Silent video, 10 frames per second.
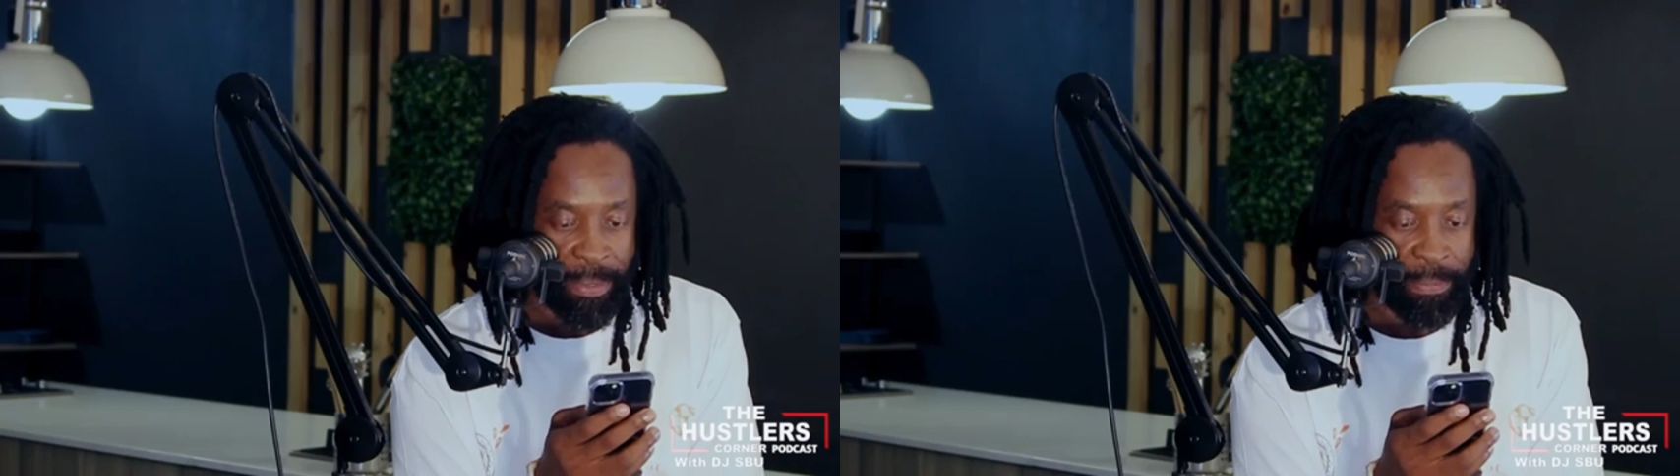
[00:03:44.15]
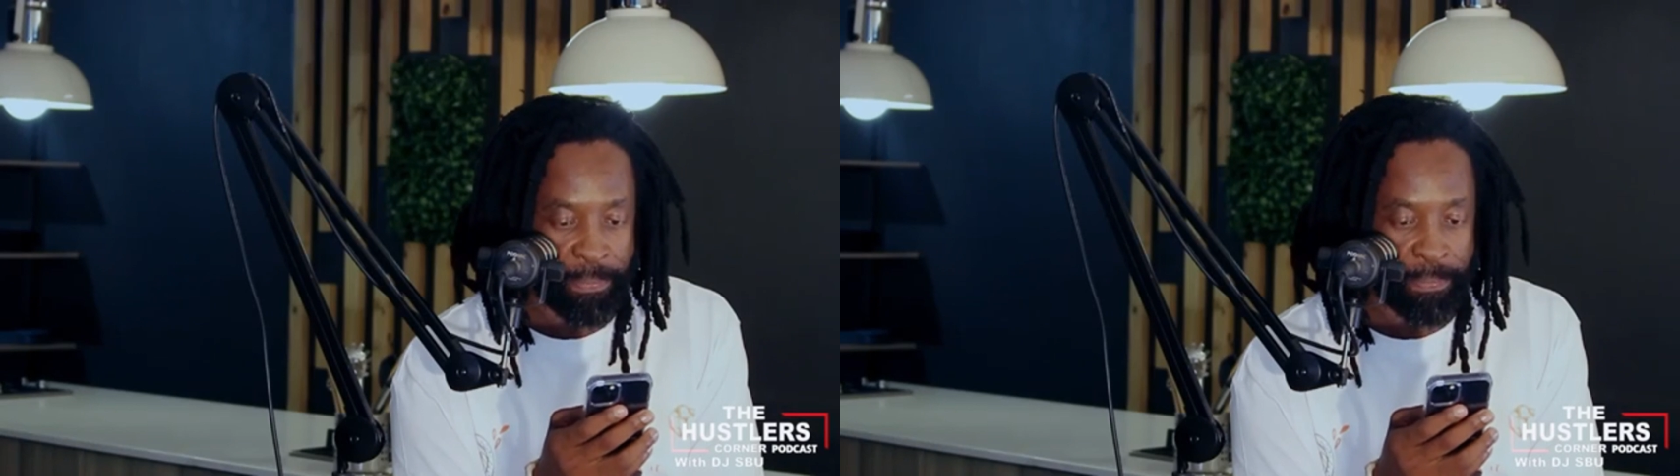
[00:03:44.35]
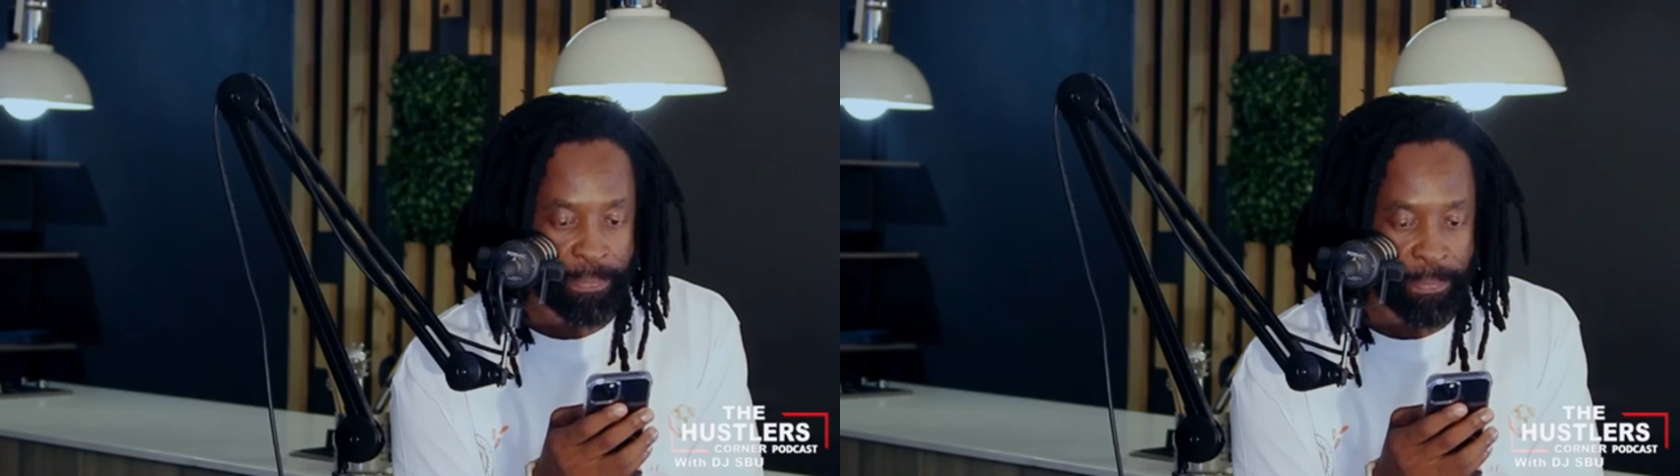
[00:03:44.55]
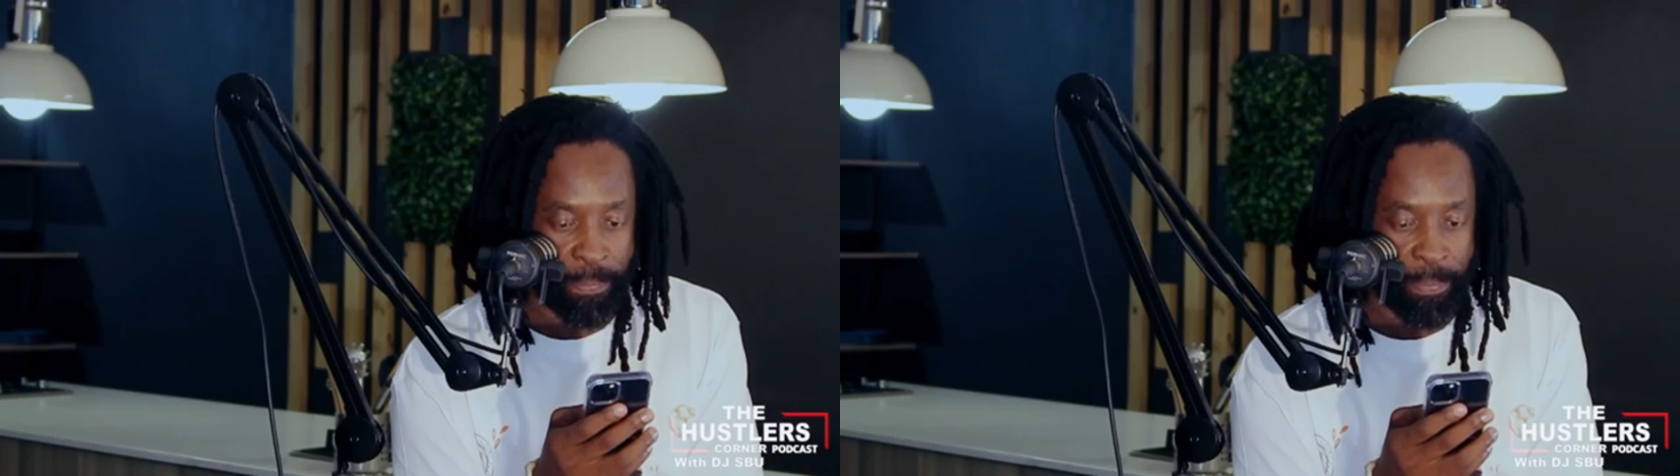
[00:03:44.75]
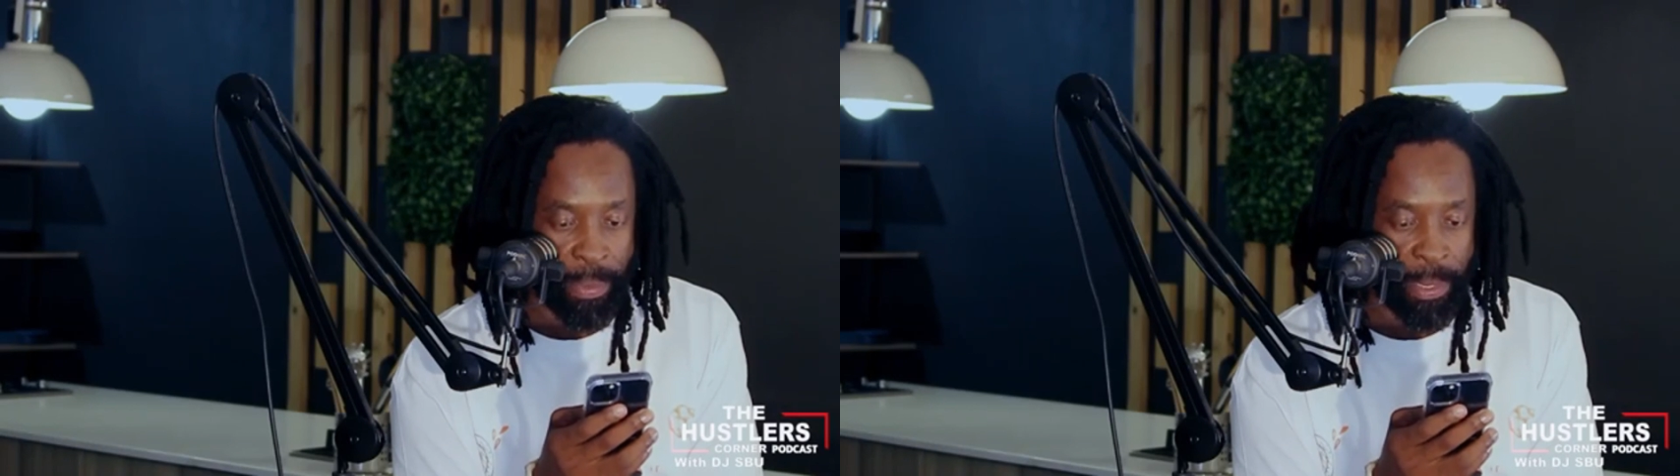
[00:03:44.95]

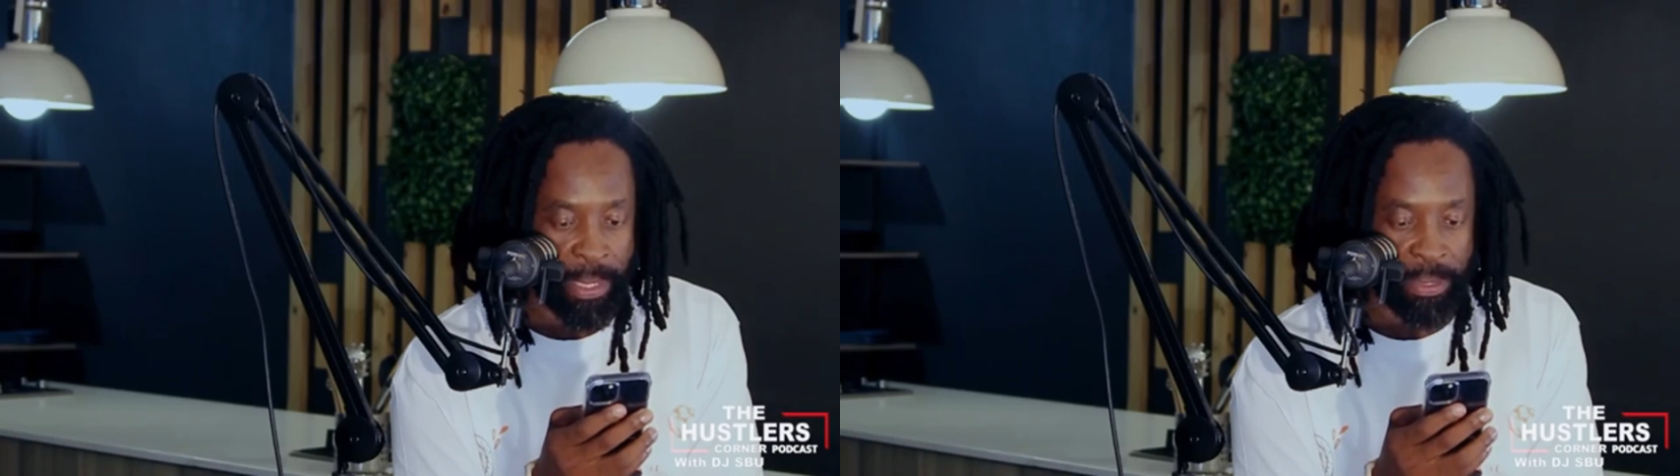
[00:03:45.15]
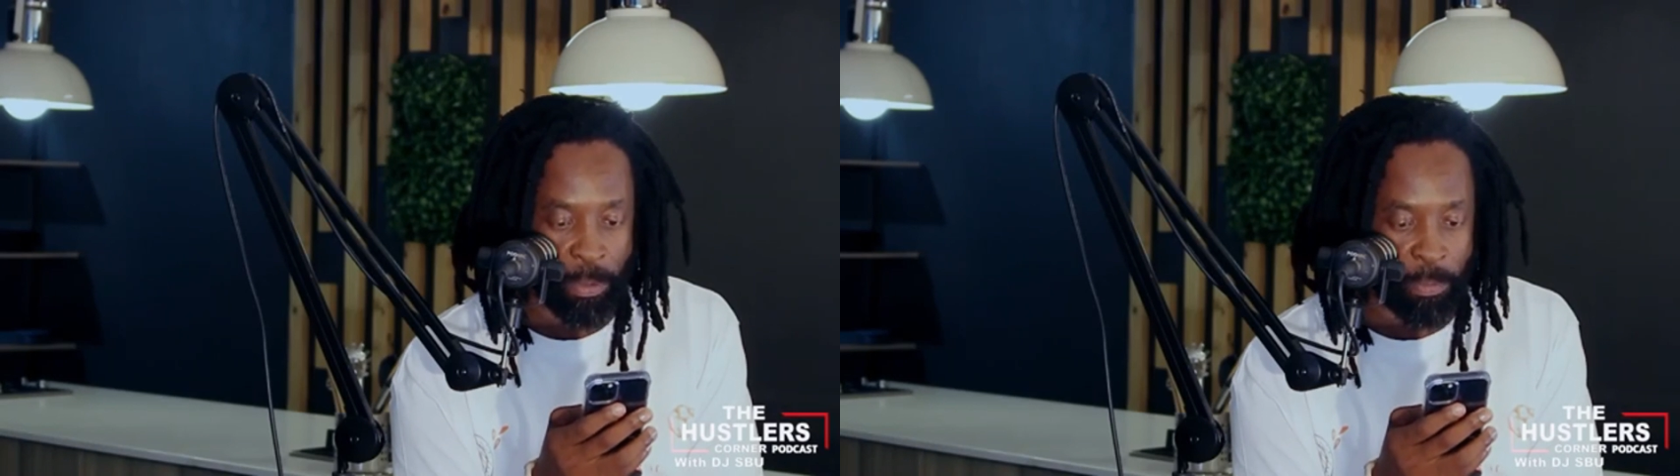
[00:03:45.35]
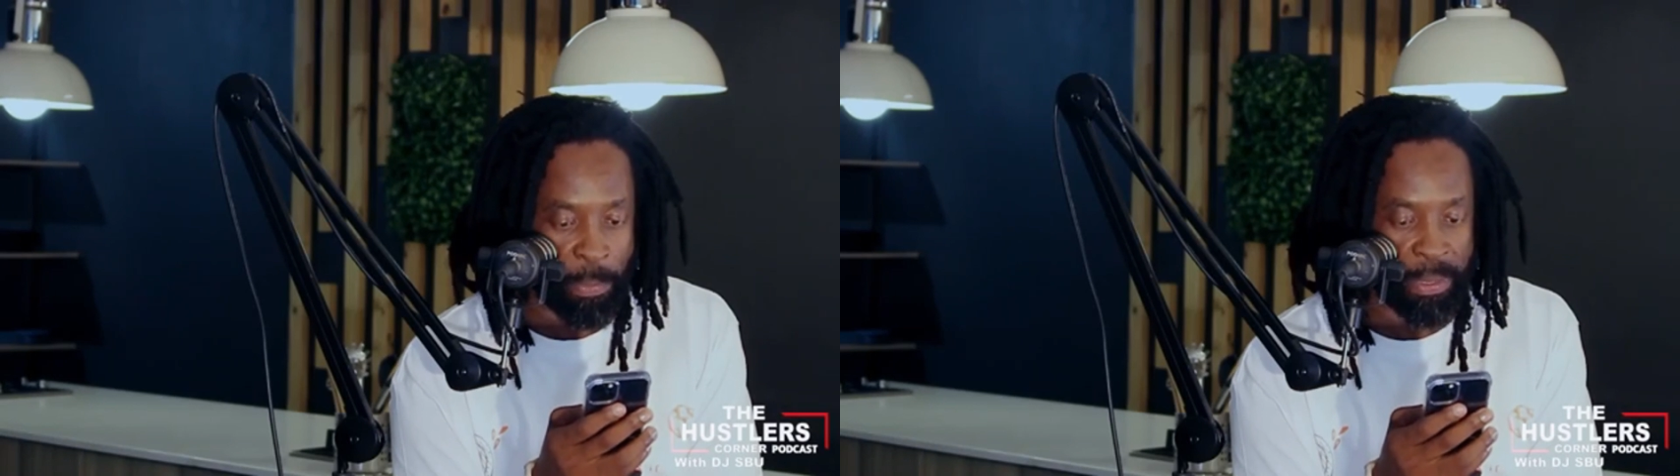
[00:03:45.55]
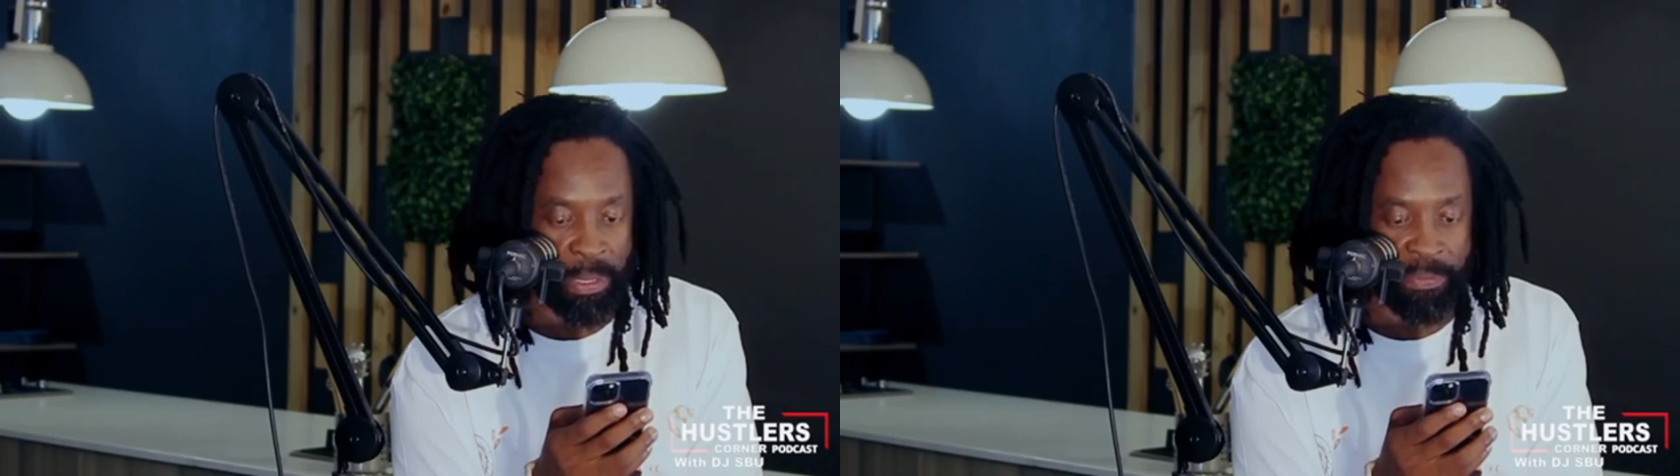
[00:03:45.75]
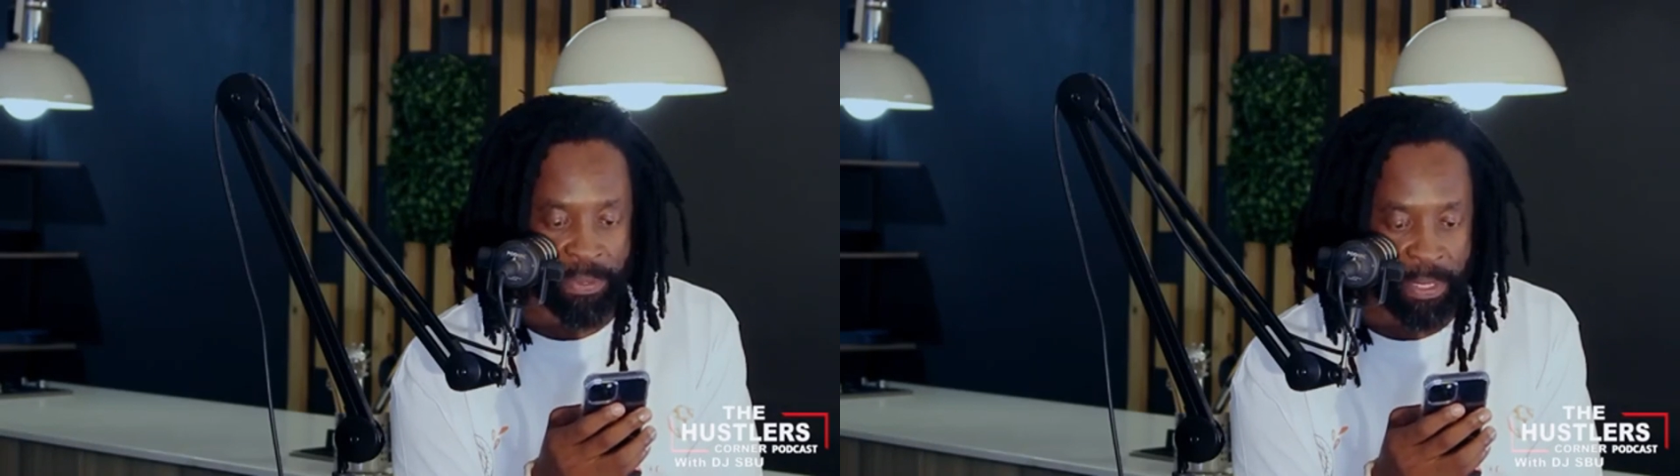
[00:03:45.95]
Rental
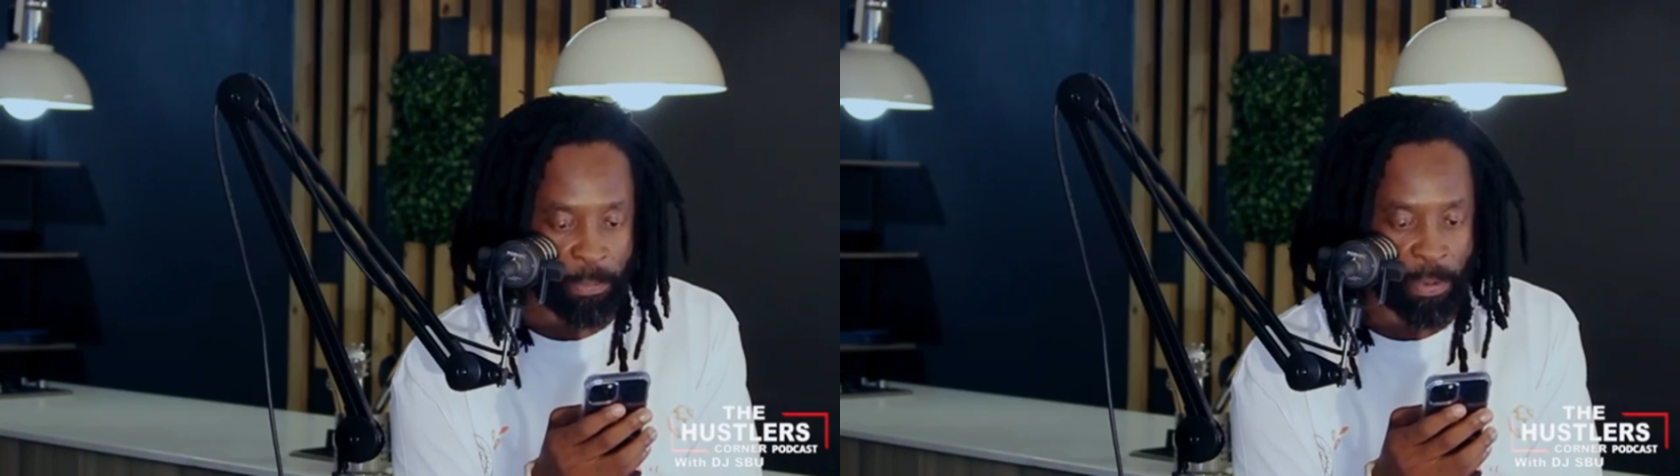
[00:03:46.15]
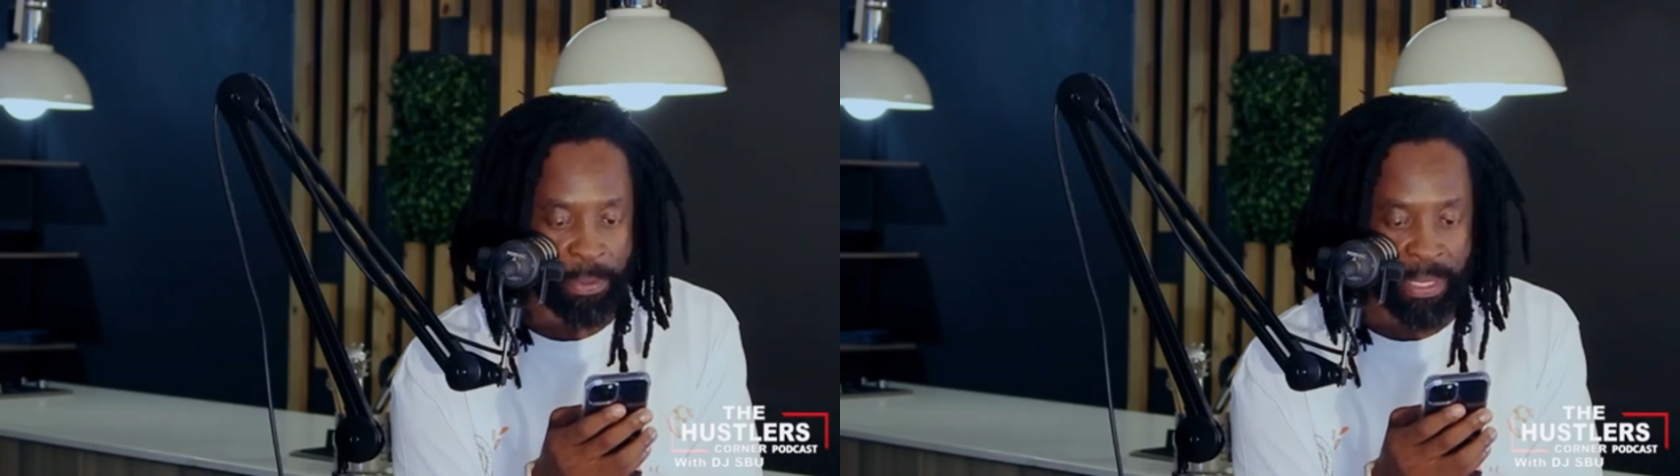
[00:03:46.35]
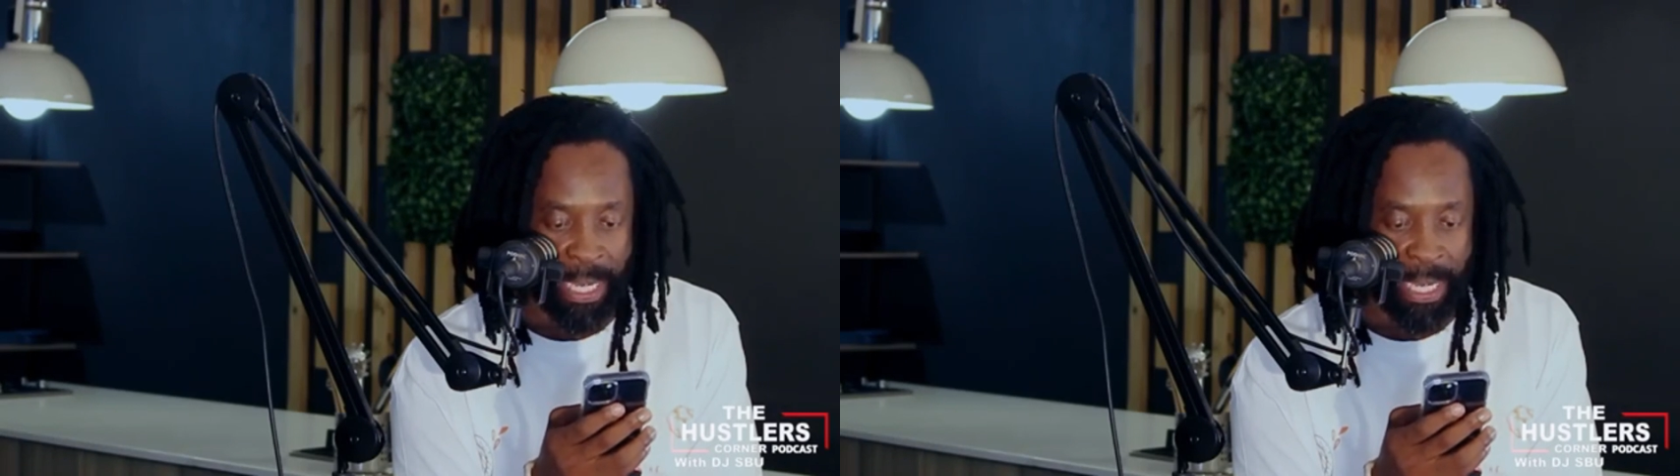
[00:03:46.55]
properties, for sale property,